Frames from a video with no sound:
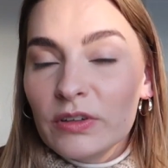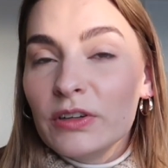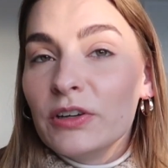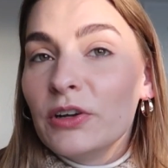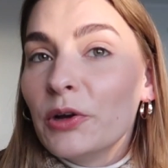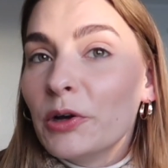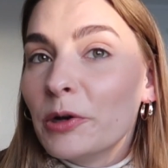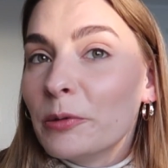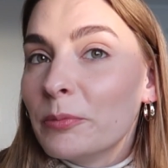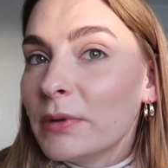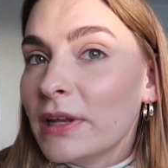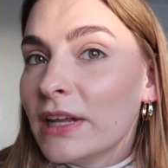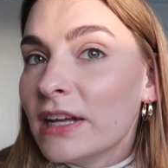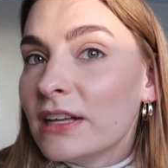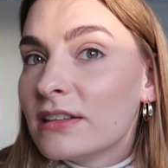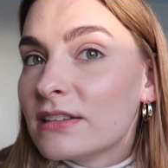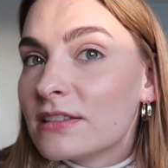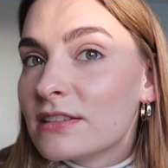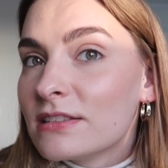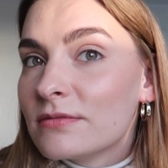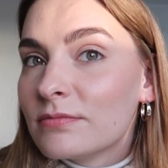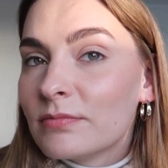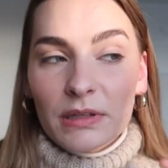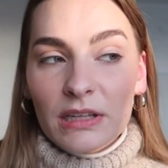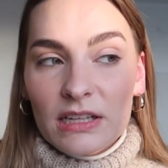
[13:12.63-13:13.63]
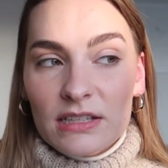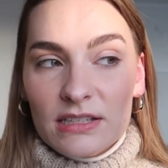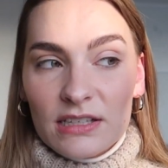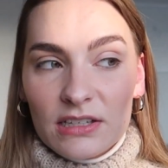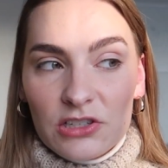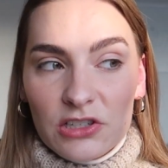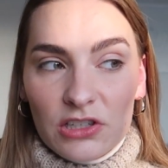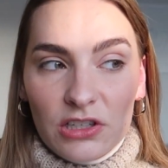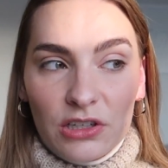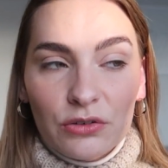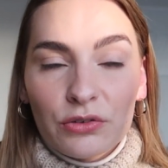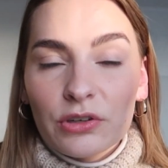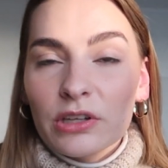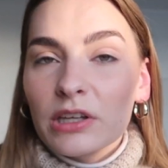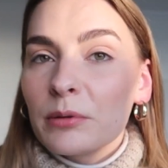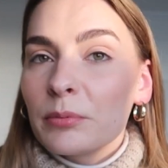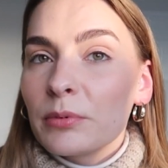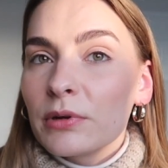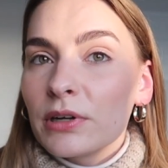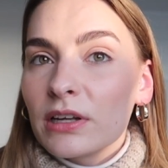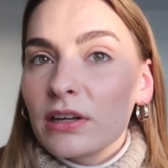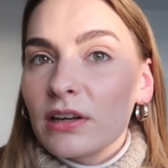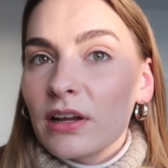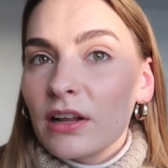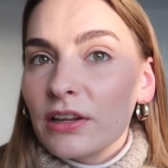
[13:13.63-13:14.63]
No complaints, but that's actually a really
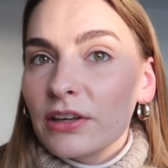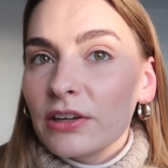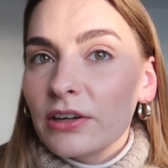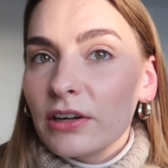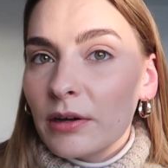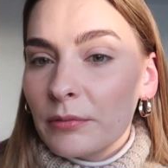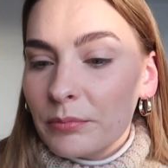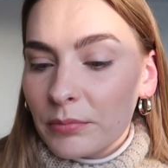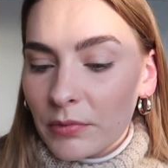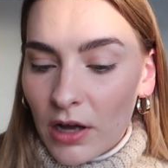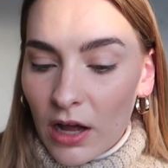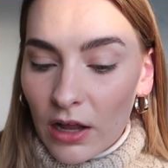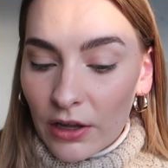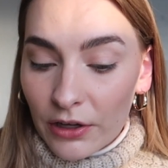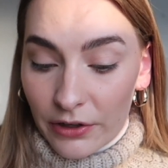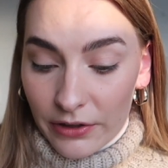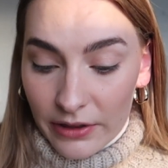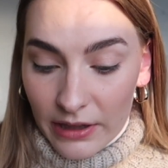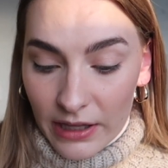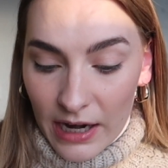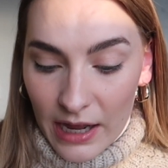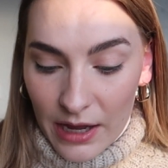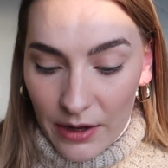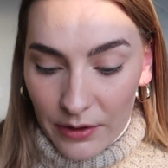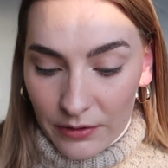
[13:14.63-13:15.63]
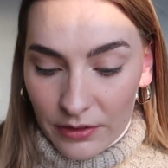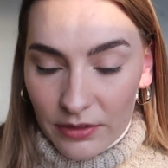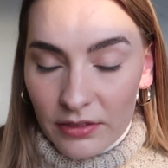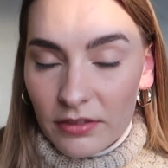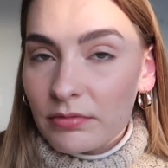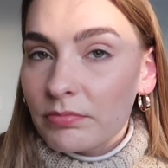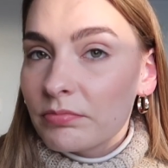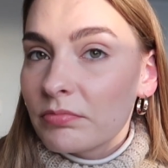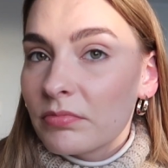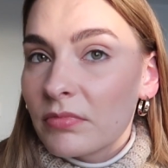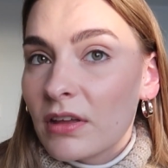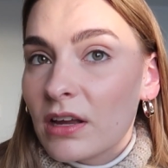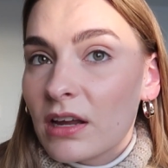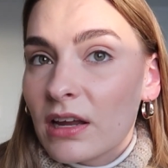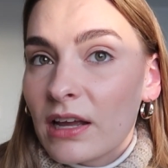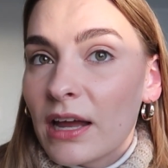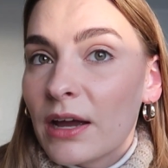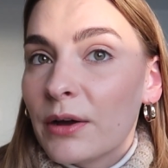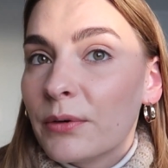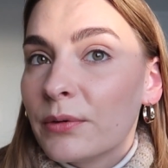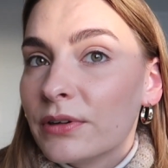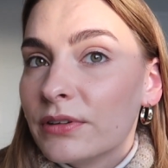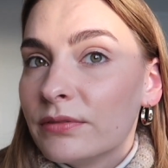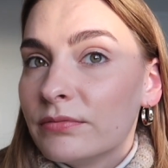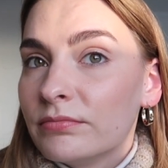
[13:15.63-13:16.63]
pretty color, a color that I think I
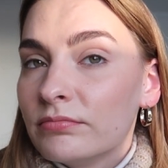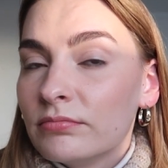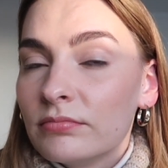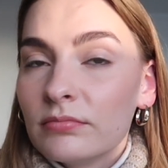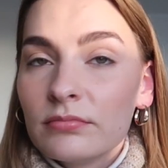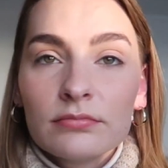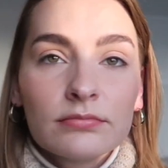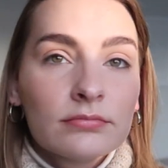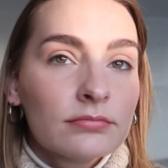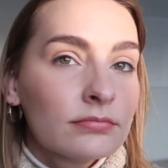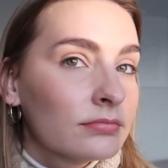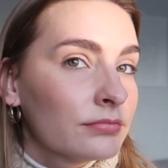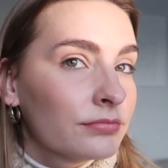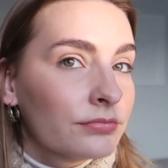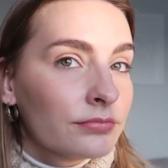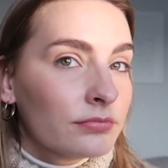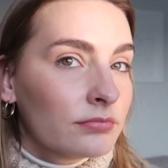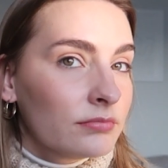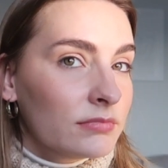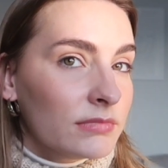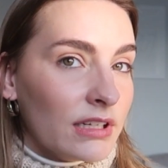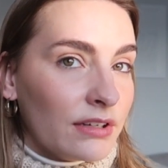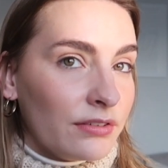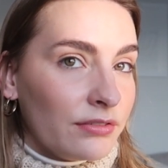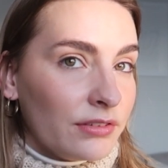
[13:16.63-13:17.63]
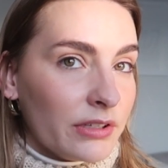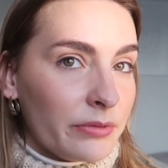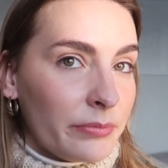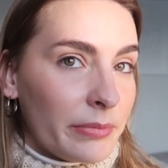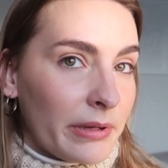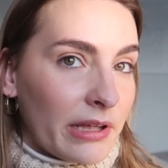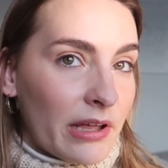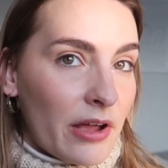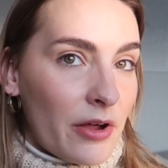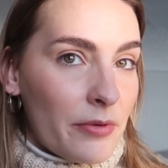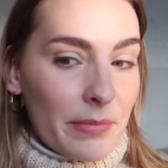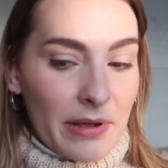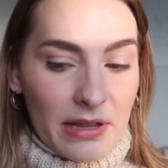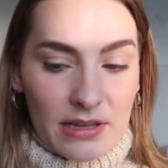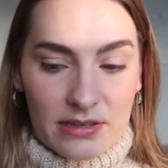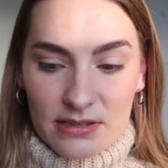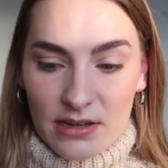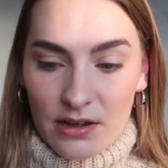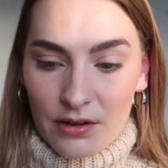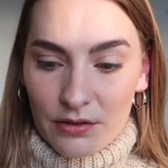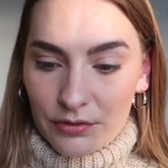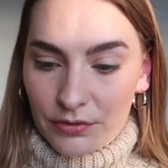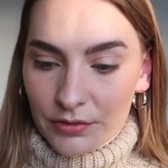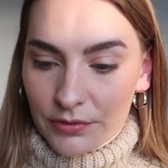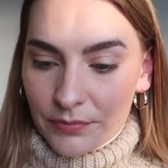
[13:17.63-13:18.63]
would definitely pick out
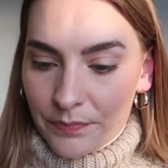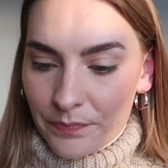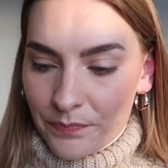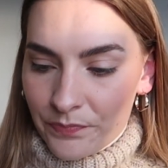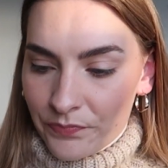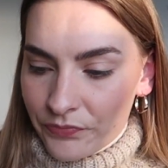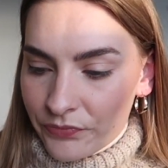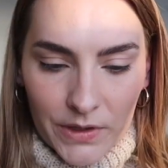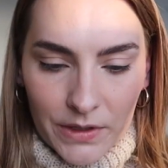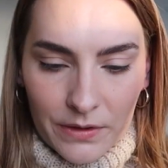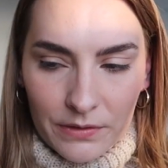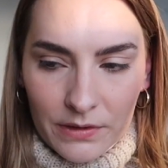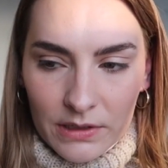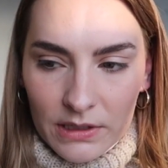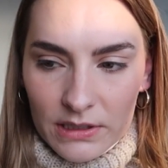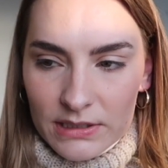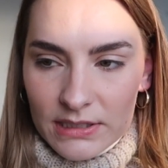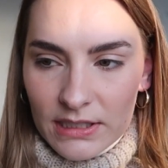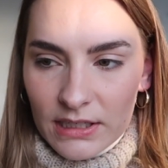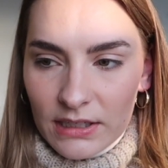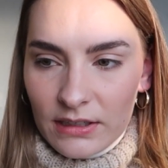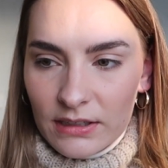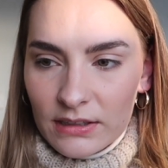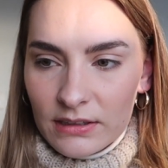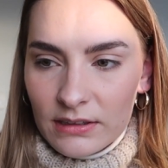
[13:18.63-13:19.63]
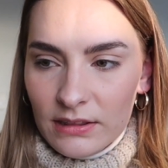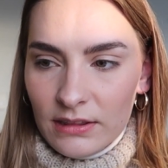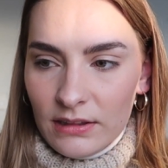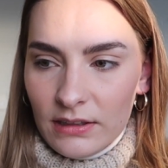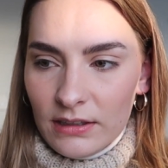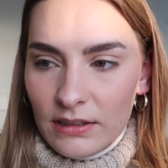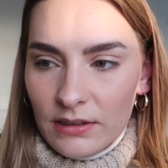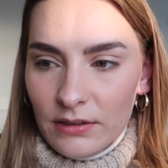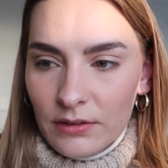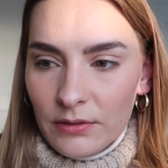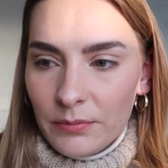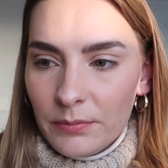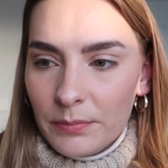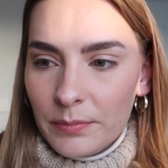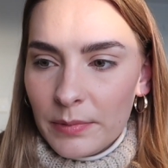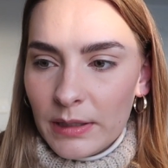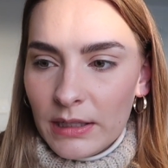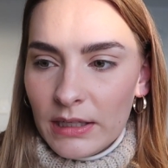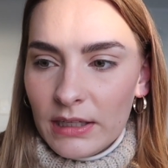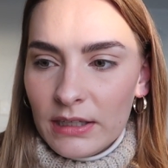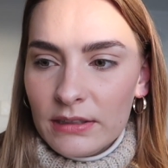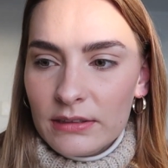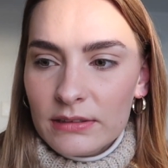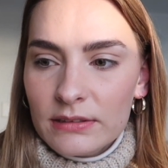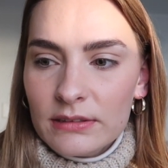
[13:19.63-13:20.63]
myself. I'm gonna take a little
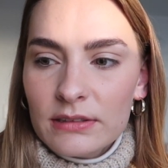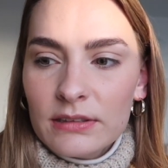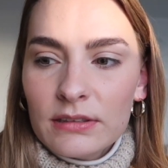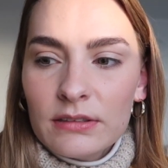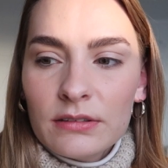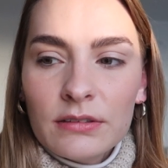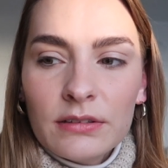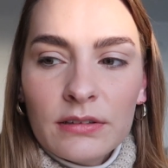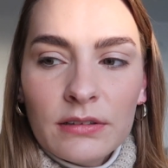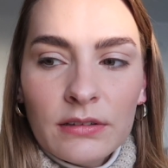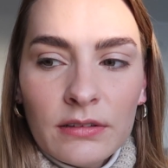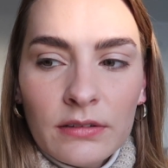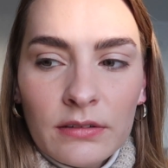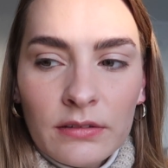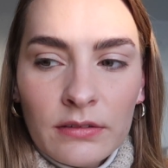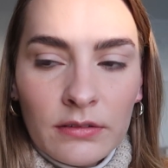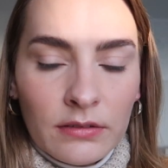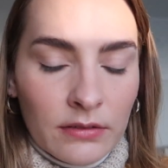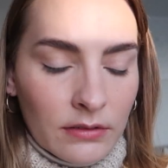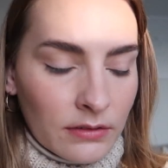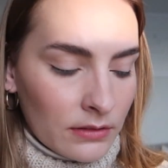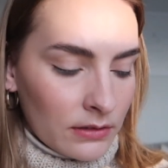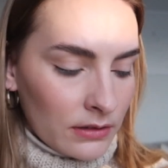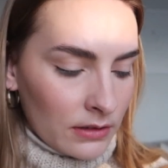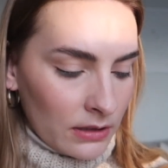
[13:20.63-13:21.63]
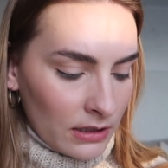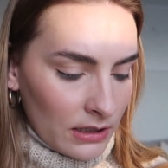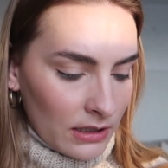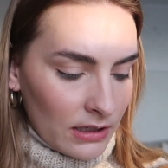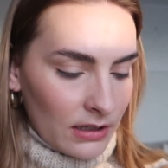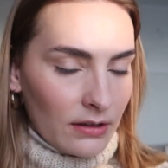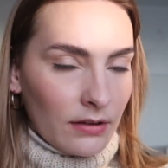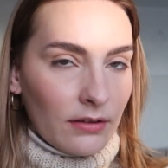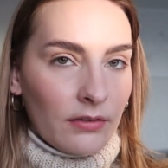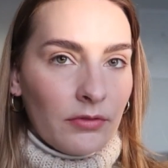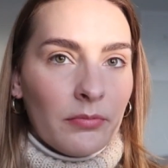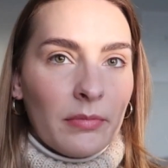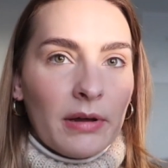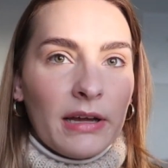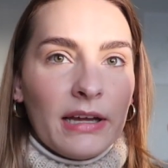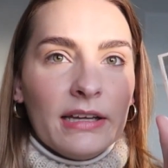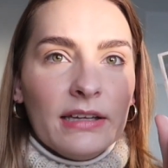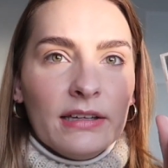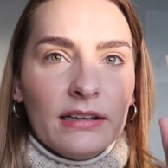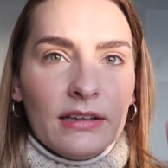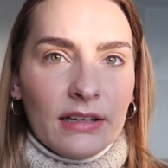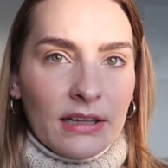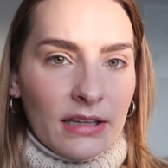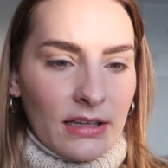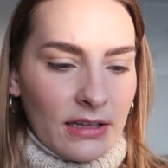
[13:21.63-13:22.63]
bit of my
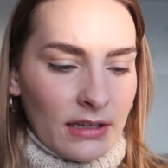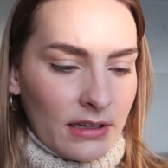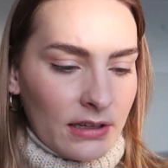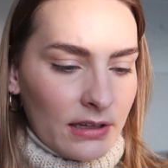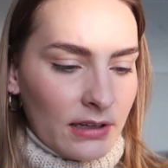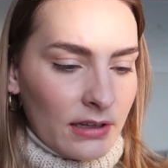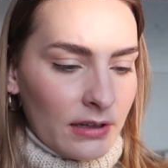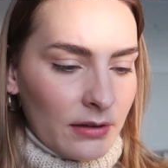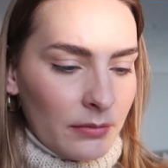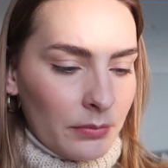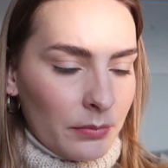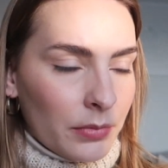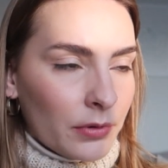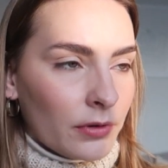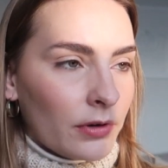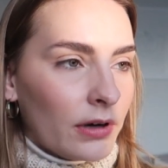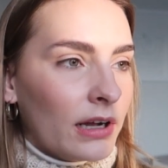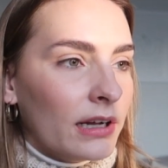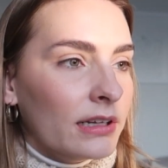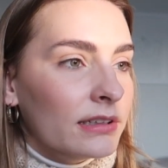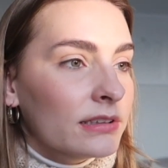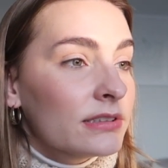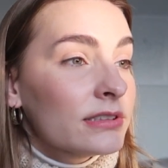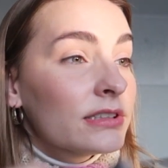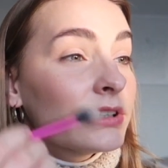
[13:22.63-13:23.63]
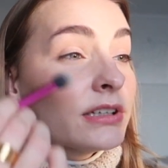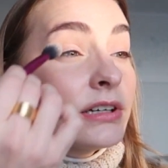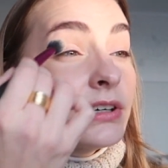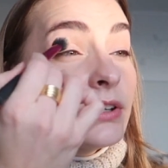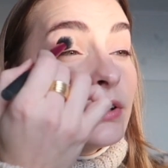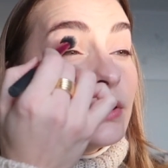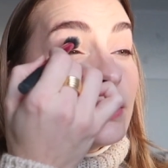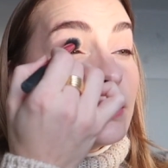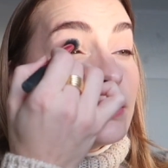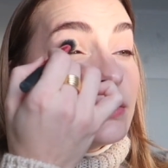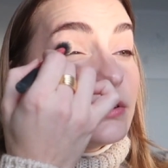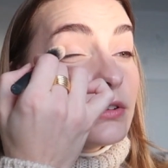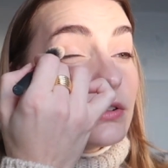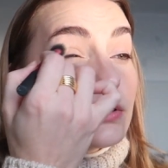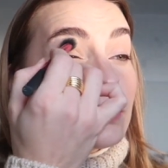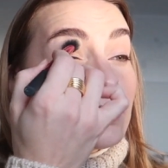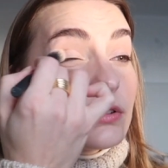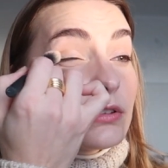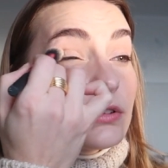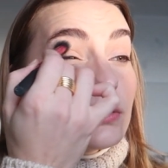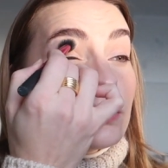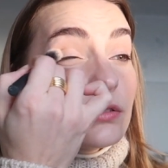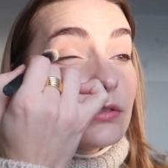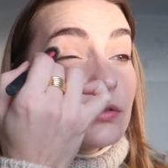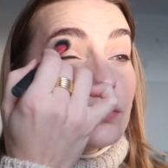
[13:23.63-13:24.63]
Ilia bronzer and
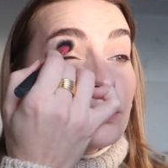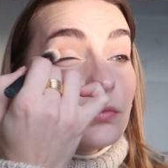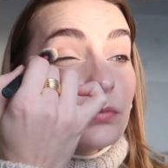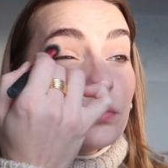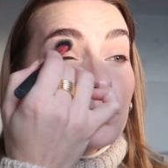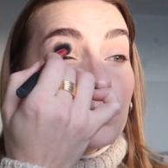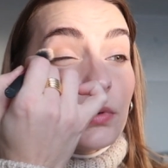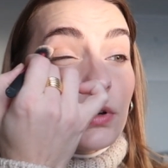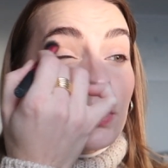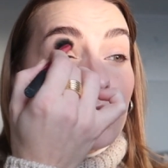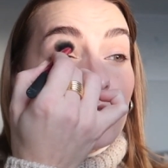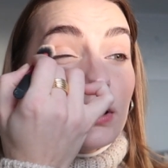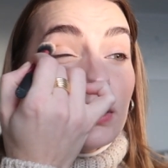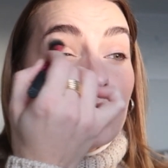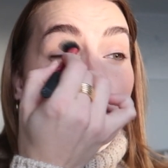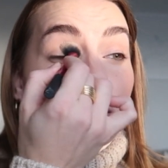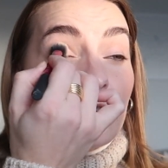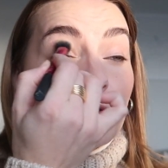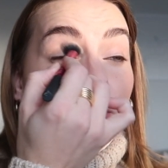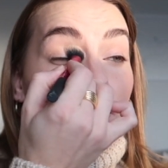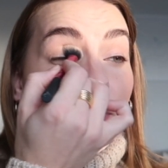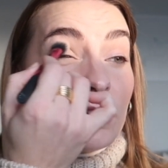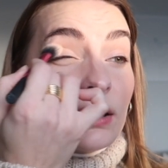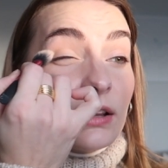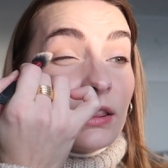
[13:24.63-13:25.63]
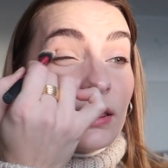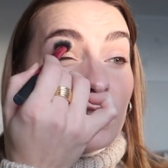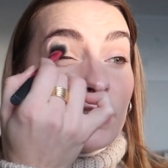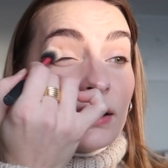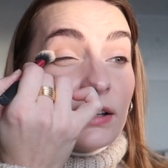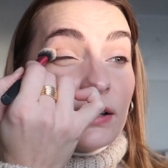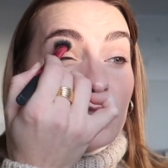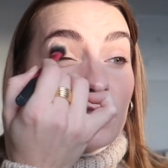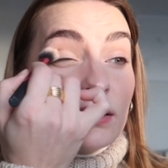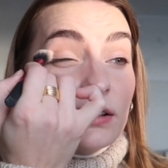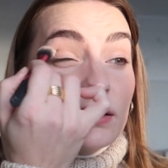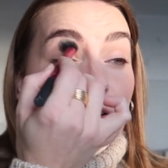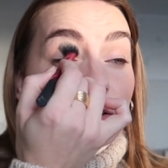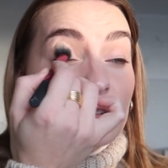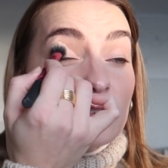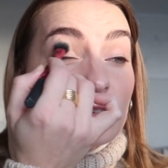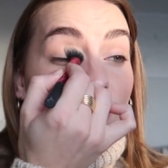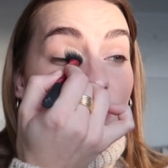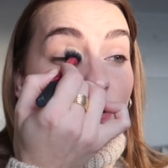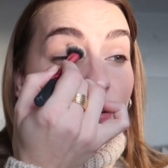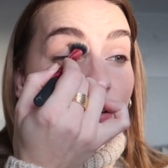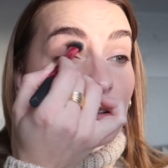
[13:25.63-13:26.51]
just put it on my lids.